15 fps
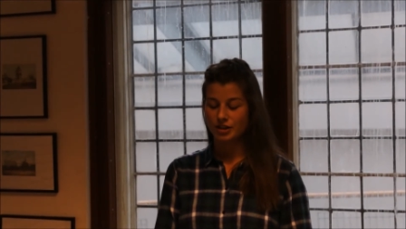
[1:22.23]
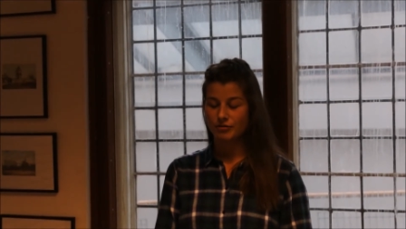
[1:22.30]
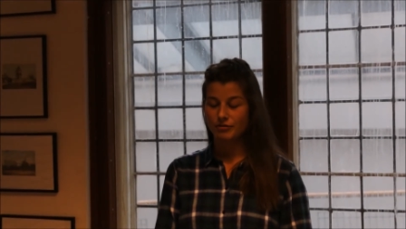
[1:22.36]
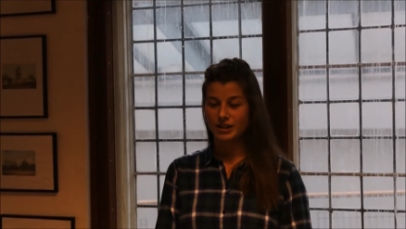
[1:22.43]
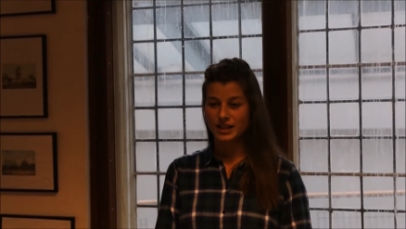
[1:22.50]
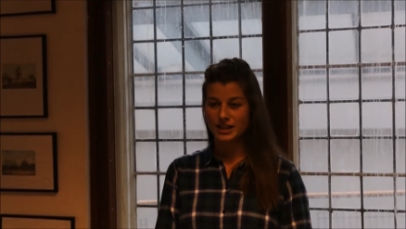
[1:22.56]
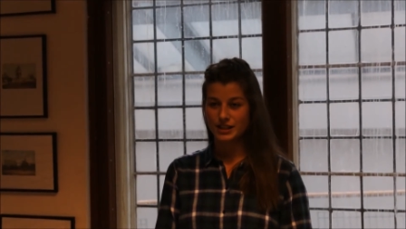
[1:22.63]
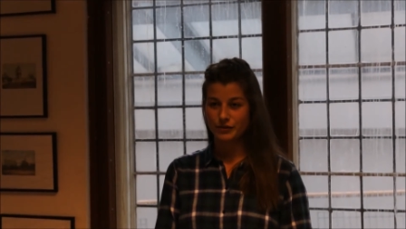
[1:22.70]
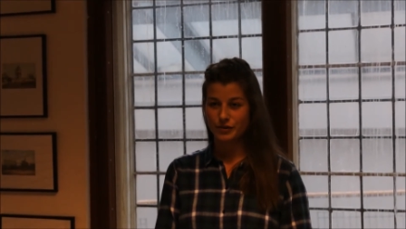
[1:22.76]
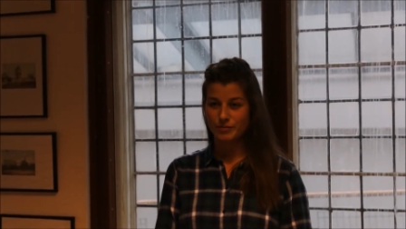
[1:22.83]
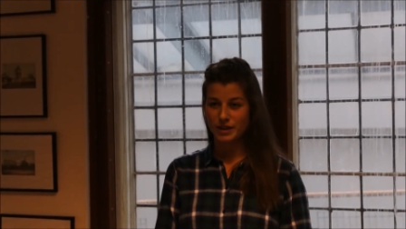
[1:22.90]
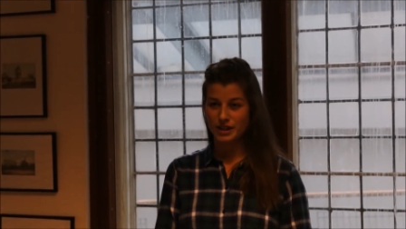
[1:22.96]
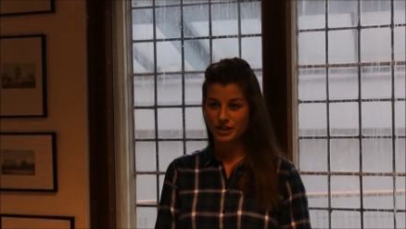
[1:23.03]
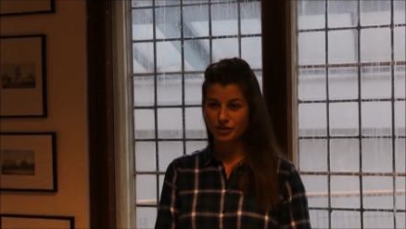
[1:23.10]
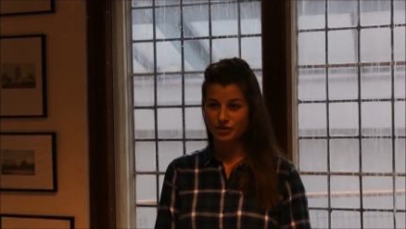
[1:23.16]
Released from
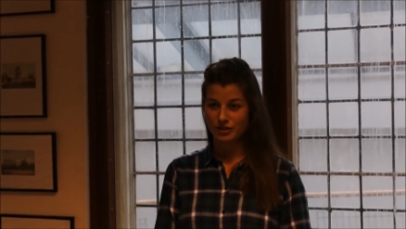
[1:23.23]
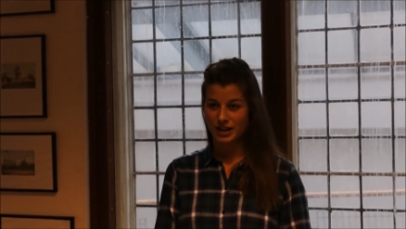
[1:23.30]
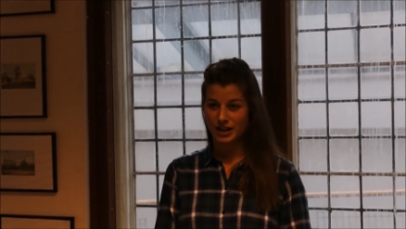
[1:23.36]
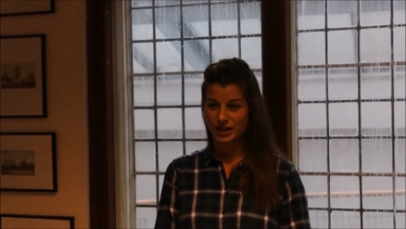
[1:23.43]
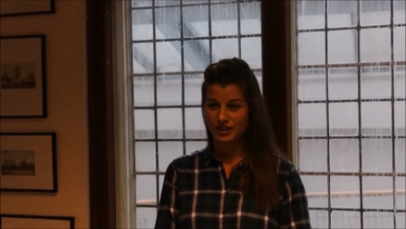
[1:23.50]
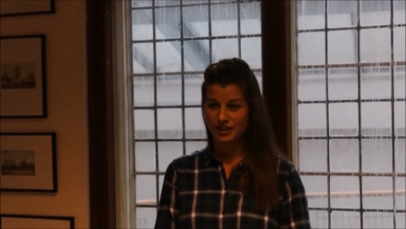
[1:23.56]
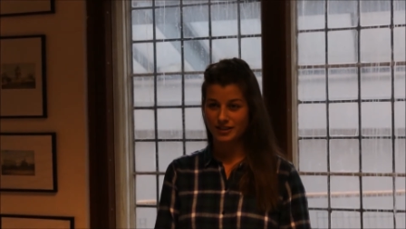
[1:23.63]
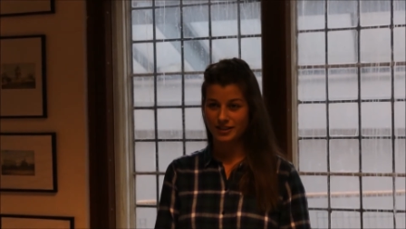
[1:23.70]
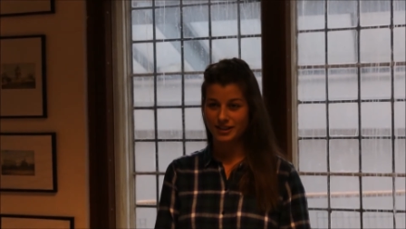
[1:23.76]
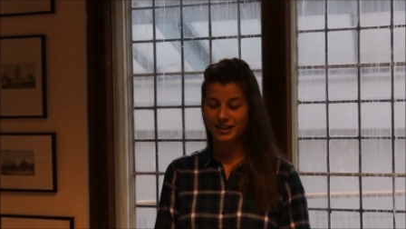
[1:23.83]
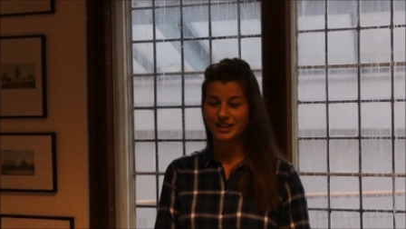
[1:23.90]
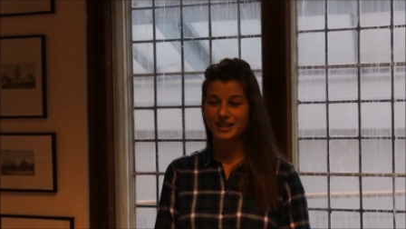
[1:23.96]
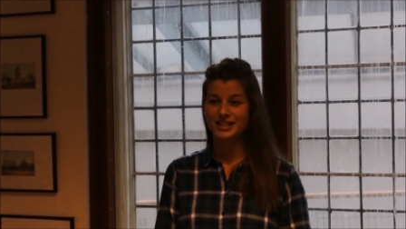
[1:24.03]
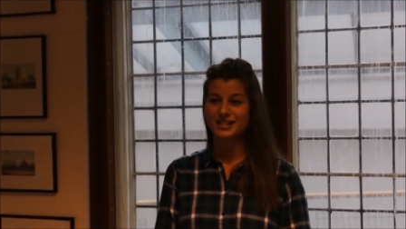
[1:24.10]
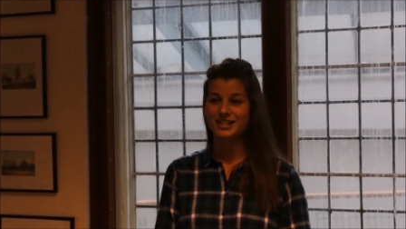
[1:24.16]
history, the
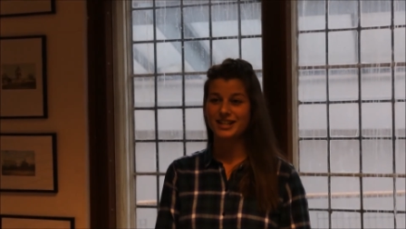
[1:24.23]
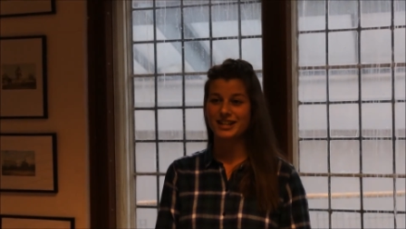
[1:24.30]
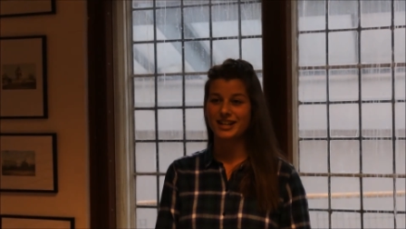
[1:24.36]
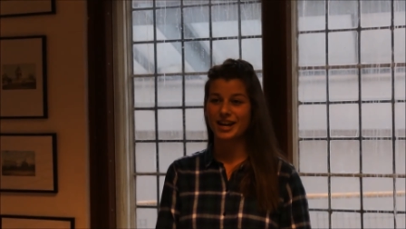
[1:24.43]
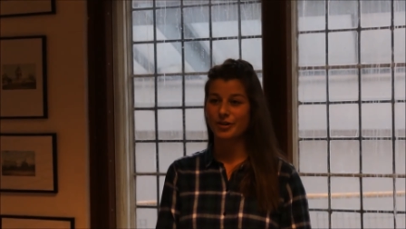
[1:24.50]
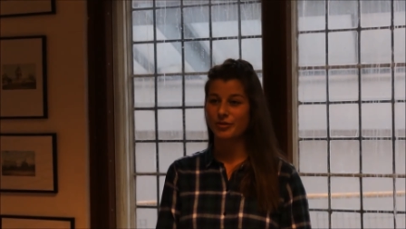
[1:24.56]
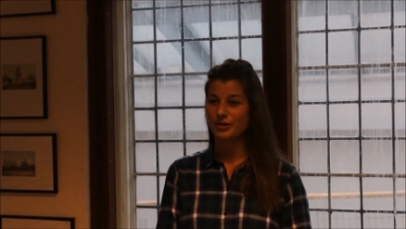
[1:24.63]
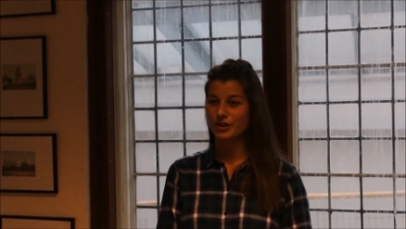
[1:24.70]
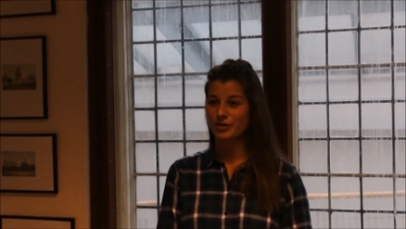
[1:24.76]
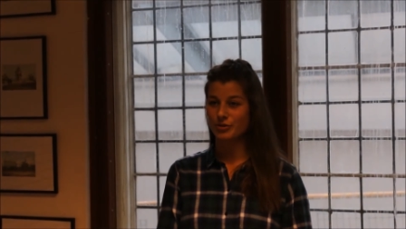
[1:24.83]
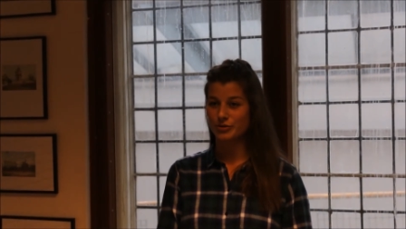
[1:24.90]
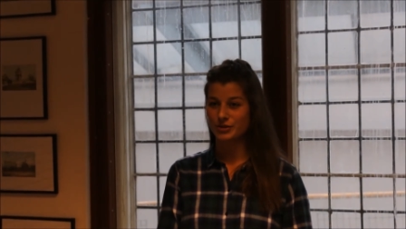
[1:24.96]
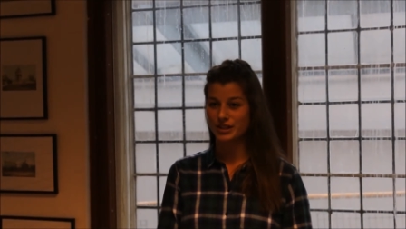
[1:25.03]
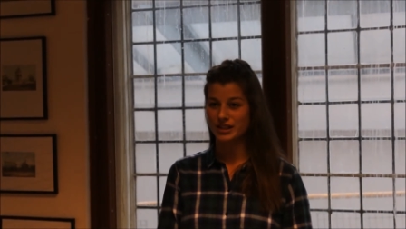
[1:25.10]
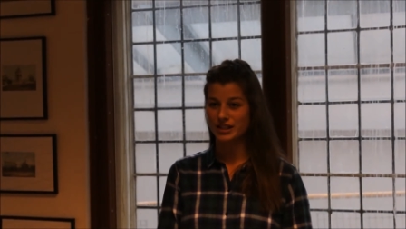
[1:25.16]
glistening, healthy
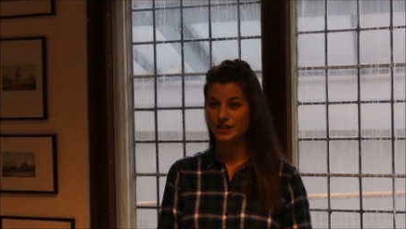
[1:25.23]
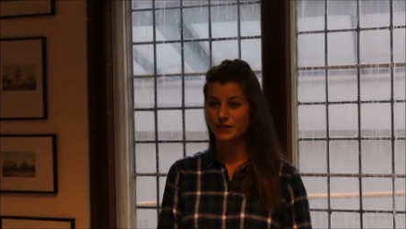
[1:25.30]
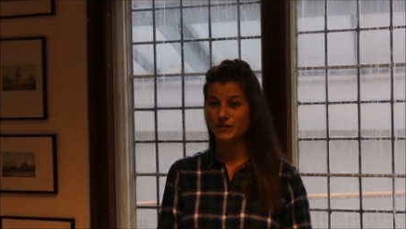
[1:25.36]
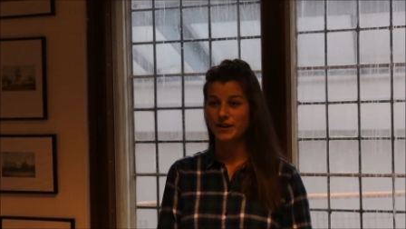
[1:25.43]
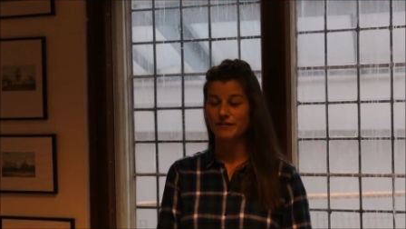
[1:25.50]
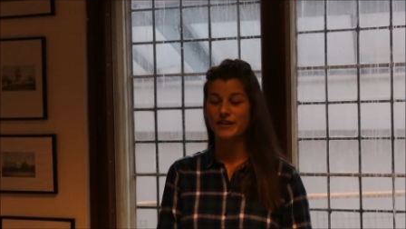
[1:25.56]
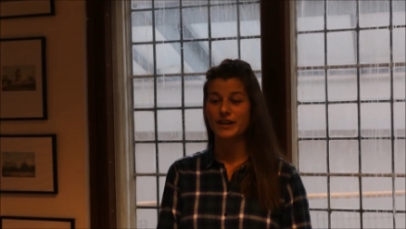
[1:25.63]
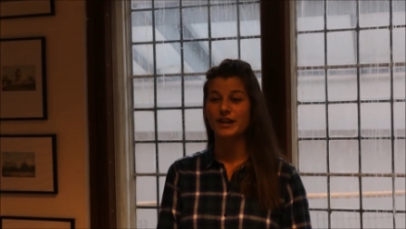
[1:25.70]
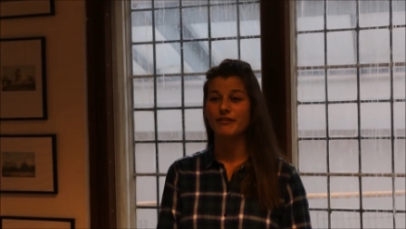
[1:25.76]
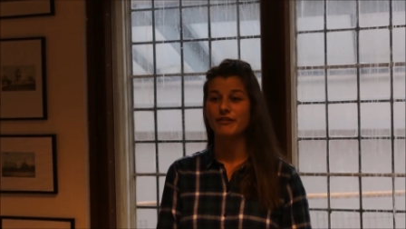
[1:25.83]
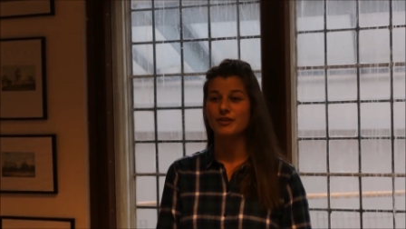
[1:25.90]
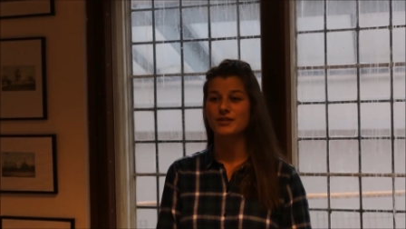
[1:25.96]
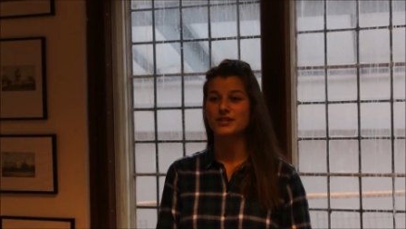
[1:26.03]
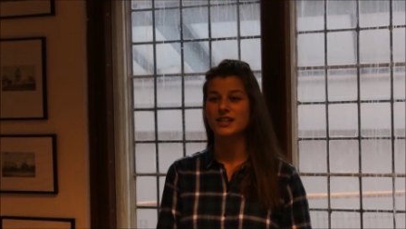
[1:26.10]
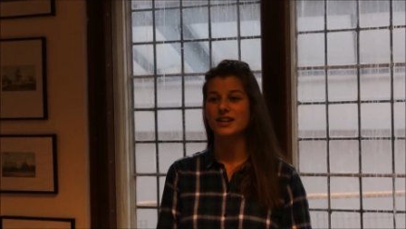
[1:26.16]
horses fit for
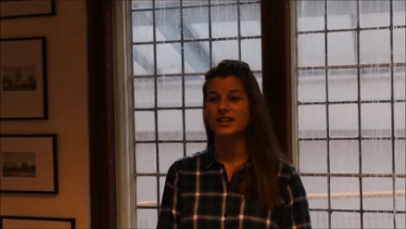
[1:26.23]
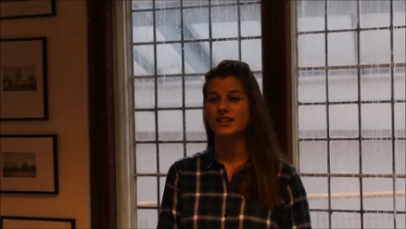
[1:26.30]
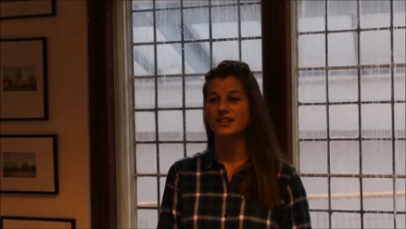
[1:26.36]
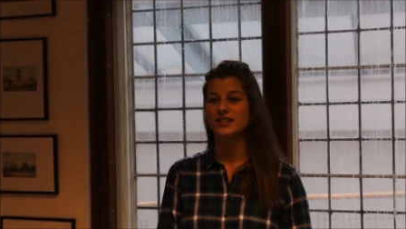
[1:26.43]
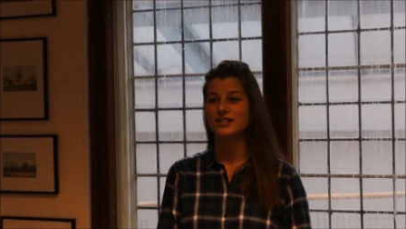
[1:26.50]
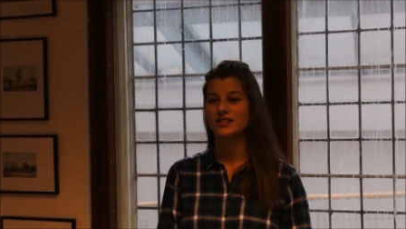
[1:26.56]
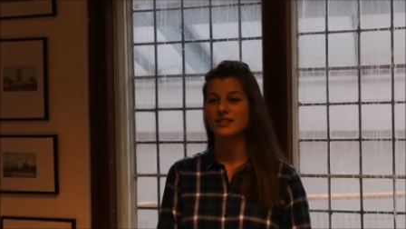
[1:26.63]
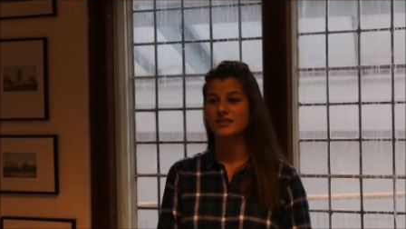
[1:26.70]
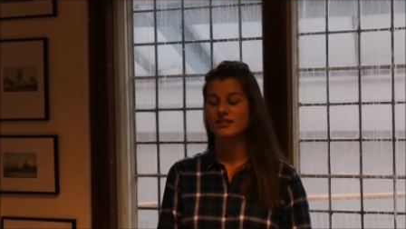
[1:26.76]
heroes, kings.